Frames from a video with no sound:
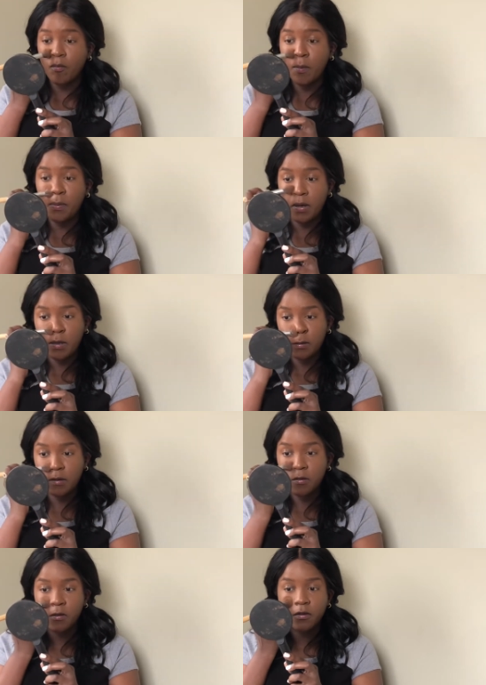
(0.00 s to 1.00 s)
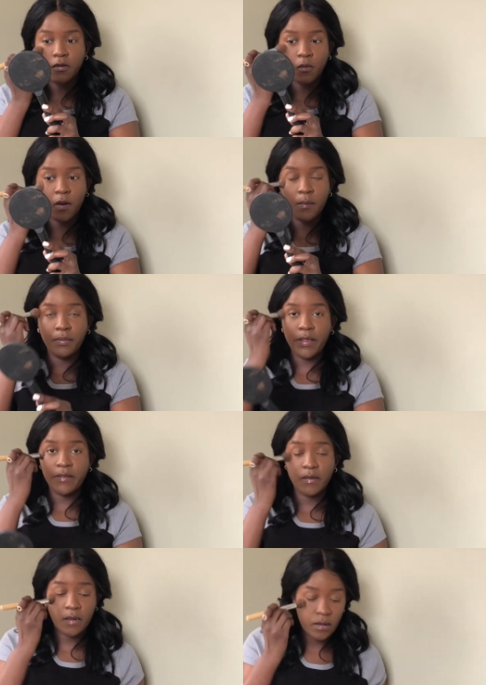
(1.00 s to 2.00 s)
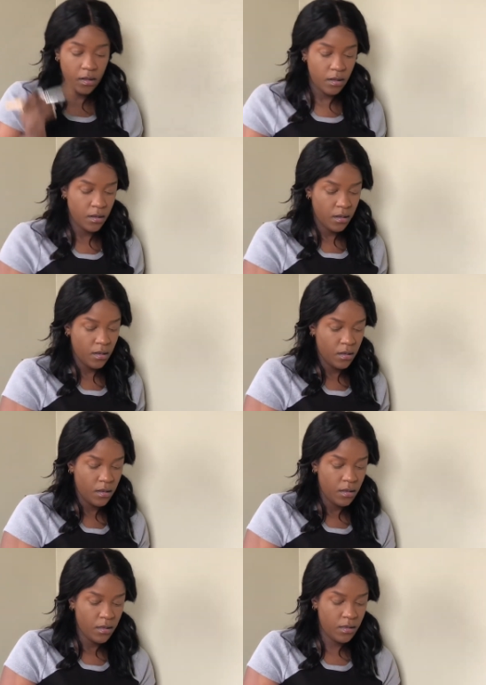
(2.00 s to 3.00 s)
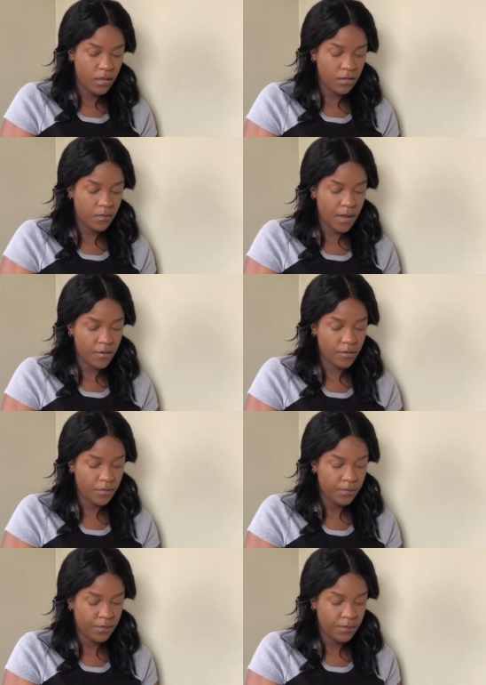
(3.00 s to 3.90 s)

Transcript: we put concealer is where I'm placing this powder.